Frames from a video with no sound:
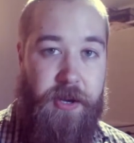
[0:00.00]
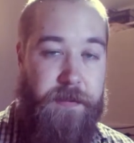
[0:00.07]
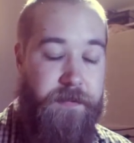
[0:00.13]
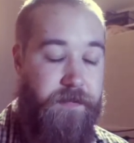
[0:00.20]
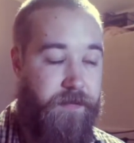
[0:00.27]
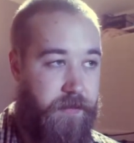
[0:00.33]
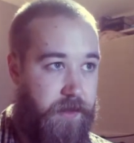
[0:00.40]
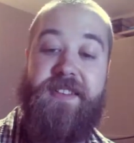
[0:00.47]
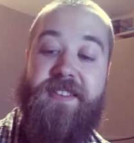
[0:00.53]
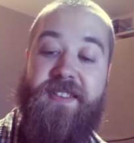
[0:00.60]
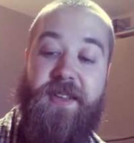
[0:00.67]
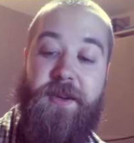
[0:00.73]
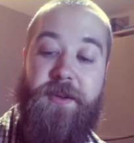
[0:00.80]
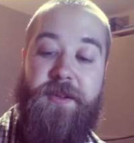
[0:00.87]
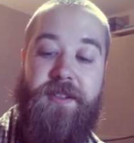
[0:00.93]
time.
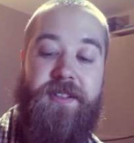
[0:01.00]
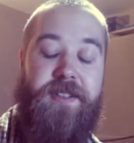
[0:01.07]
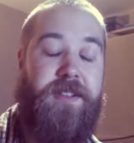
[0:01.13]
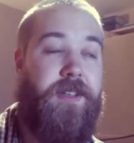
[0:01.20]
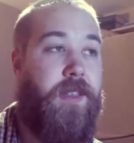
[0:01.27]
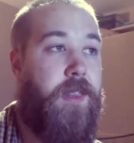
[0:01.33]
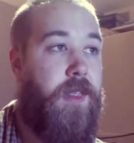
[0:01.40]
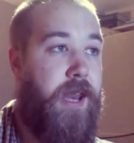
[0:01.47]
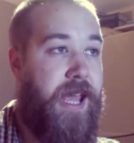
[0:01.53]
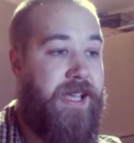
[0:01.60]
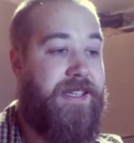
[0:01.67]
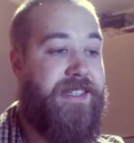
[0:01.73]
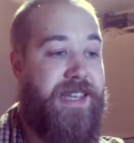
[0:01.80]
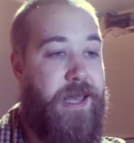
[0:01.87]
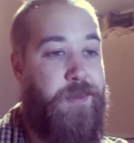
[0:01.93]
So, the
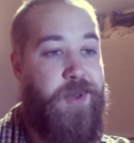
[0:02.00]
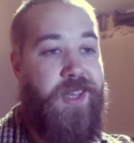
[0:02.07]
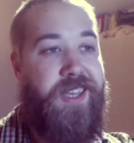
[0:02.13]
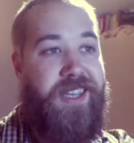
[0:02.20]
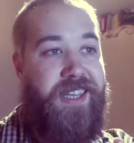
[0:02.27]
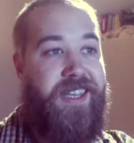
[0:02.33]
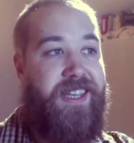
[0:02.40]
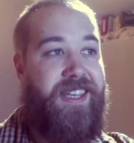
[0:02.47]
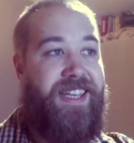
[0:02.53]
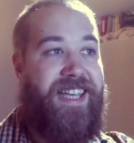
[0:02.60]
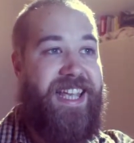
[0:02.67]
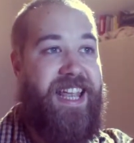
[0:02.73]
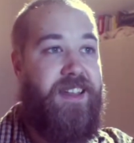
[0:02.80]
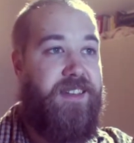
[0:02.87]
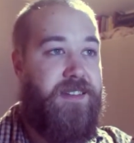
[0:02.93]
next step
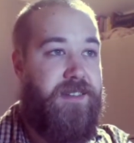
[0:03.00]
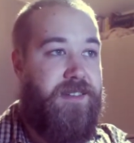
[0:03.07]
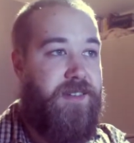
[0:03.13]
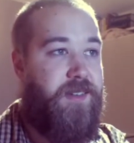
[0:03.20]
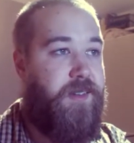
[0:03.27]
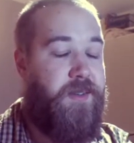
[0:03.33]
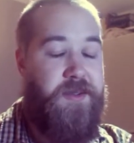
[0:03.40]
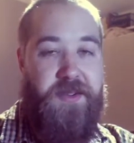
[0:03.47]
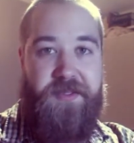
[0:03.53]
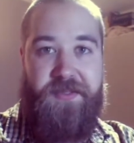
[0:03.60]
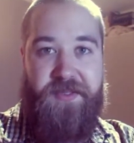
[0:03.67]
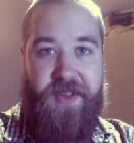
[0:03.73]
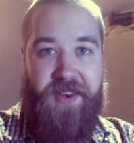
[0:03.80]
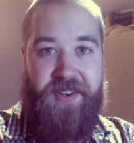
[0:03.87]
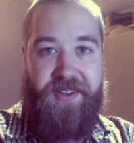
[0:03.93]
is
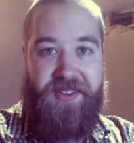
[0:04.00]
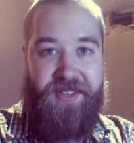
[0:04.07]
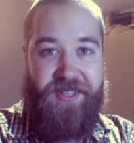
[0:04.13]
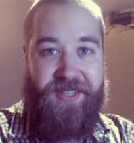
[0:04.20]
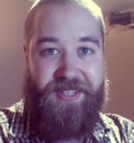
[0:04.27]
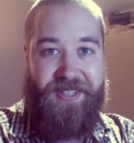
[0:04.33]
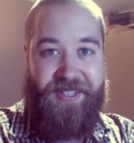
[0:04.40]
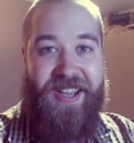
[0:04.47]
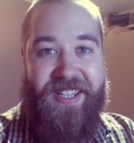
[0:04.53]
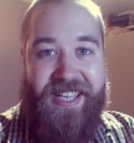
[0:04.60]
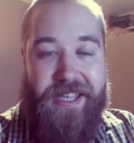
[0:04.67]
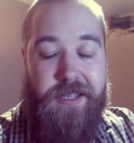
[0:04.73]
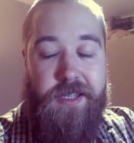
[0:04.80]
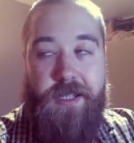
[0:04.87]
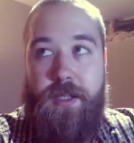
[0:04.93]
fun. I
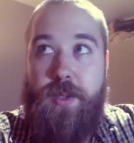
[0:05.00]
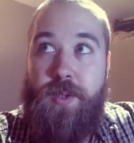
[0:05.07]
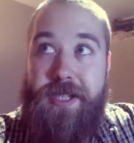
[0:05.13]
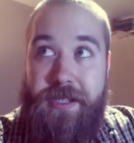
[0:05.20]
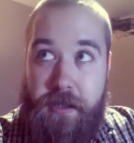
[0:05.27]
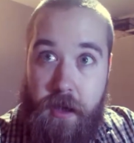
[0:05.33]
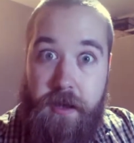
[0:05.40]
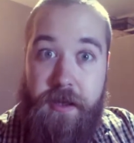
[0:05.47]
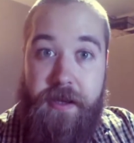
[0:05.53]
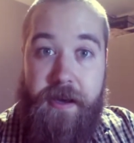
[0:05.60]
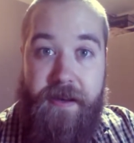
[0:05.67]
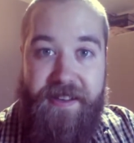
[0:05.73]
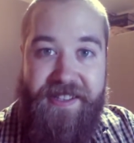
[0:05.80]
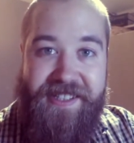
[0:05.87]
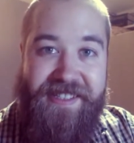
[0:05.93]
get to design the
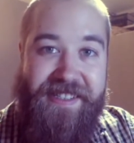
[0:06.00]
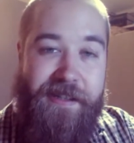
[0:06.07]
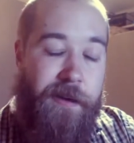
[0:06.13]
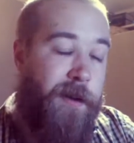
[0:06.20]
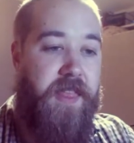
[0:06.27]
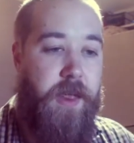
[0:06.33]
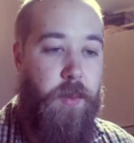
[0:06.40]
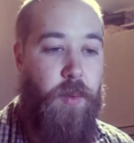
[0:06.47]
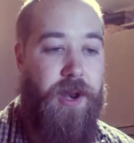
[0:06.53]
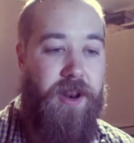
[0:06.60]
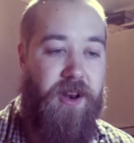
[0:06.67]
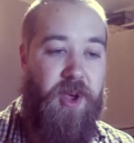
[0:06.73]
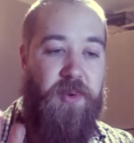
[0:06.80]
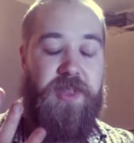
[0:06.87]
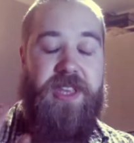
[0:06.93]
cards, and then when
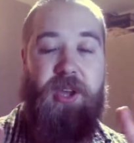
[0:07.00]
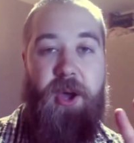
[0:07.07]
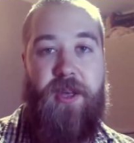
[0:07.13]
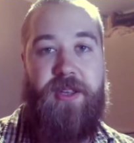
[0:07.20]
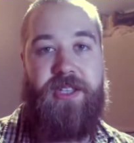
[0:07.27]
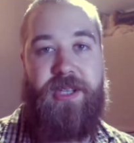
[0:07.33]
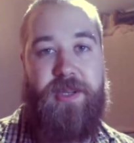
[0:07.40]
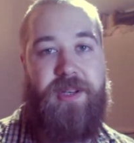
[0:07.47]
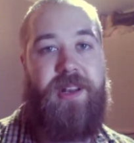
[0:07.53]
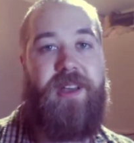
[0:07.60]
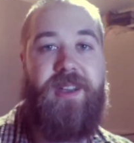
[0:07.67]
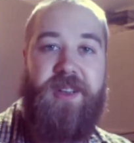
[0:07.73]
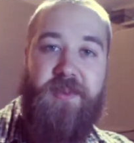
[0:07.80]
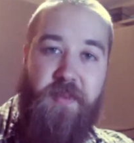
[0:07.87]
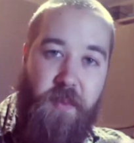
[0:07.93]
I know what the cards look
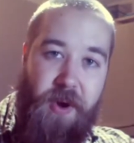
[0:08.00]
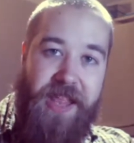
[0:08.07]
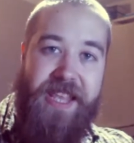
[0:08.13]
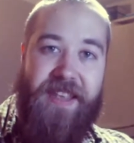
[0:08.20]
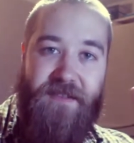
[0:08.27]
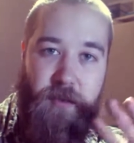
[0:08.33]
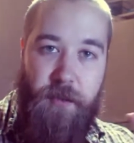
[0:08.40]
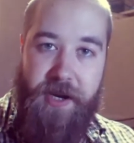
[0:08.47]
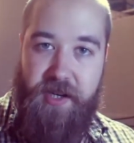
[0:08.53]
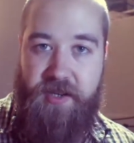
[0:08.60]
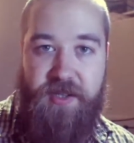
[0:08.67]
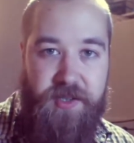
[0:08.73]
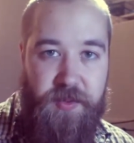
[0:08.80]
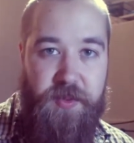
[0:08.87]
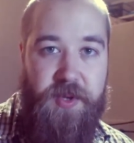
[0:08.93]
like and where the
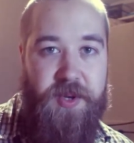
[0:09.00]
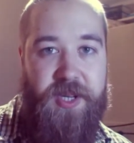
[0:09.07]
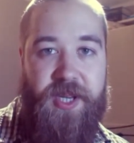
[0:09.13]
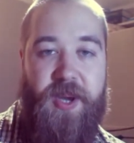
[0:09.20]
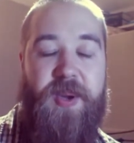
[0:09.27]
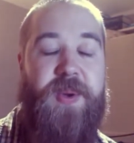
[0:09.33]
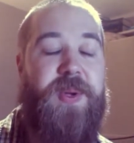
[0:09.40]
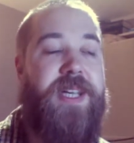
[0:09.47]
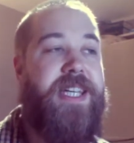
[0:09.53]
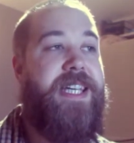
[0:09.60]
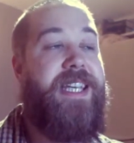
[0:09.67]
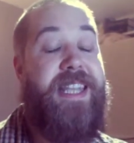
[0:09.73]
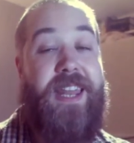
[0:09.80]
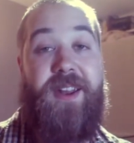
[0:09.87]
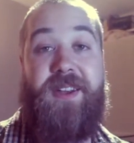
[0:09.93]
information's all gonna go,
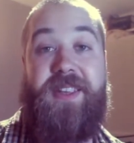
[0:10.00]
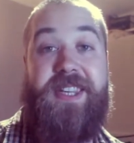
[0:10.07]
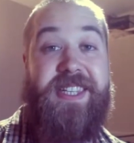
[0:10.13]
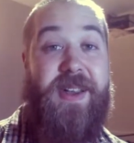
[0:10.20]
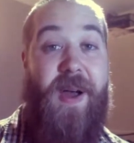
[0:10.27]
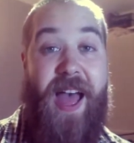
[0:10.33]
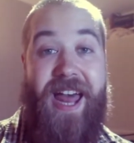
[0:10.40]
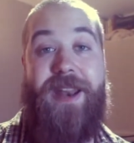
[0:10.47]
then I can start